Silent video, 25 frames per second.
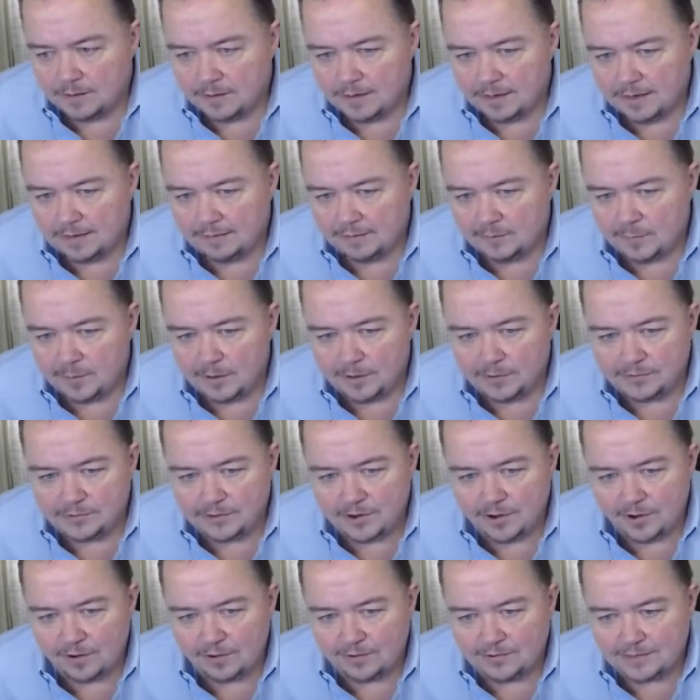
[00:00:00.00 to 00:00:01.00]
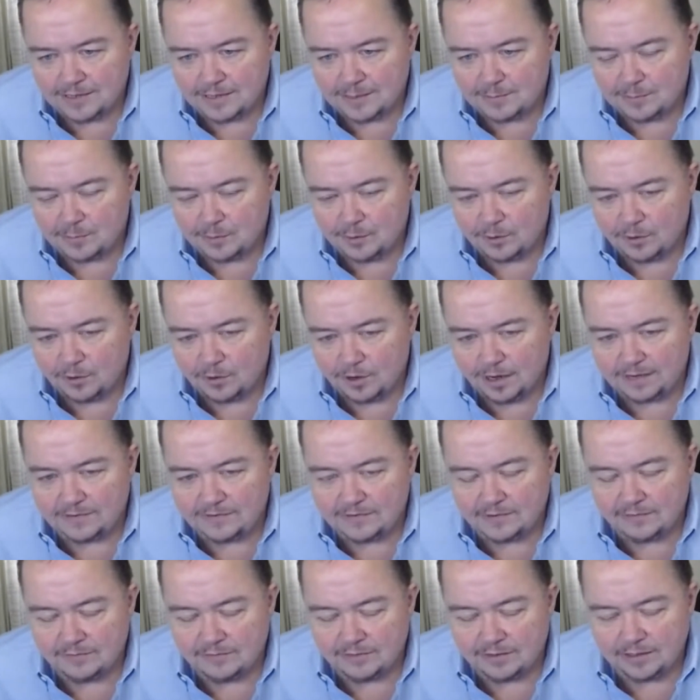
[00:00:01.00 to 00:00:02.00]
And the postcards get
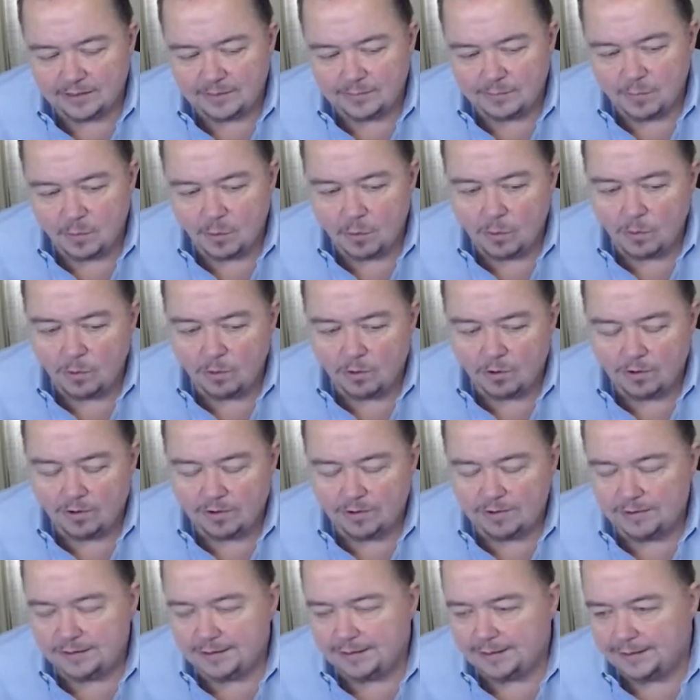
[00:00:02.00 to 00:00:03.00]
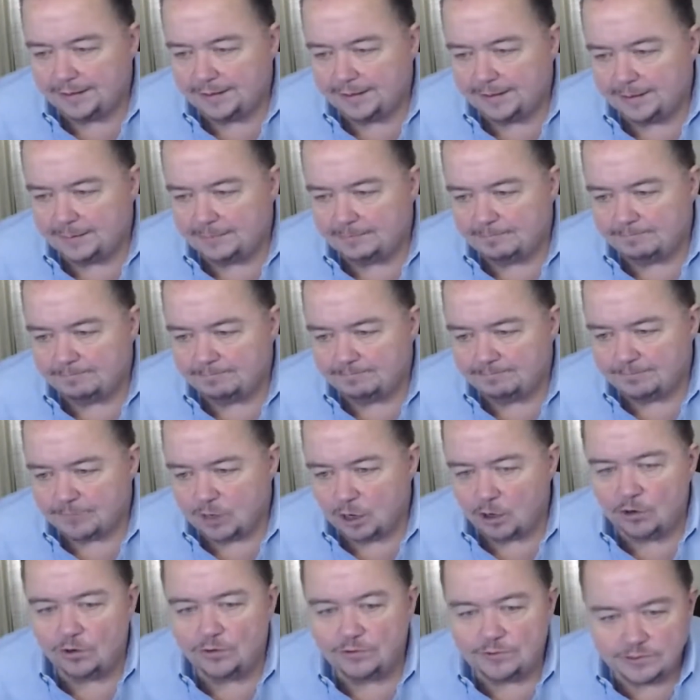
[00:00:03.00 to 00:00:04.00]
progressively more
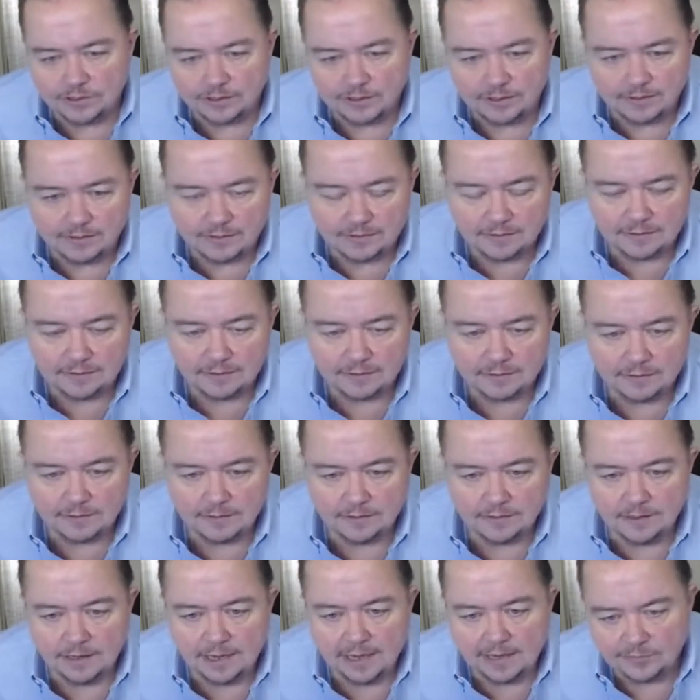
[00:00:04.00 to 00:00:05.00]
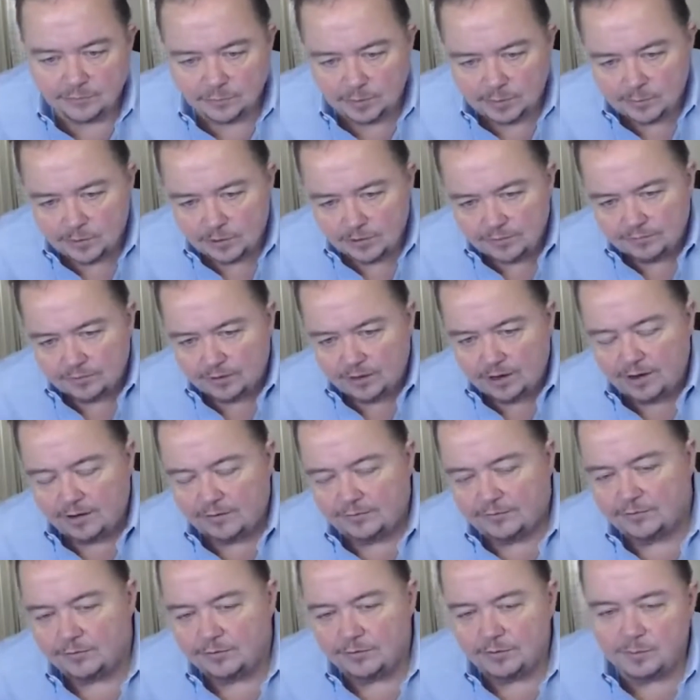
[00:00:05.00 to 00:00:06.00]
urgent as we move
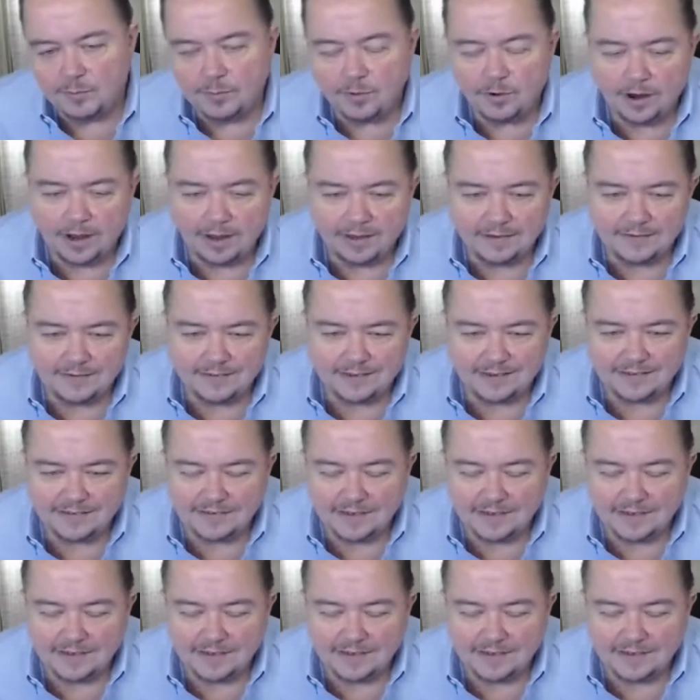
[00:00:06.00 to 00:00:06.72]
along through the process.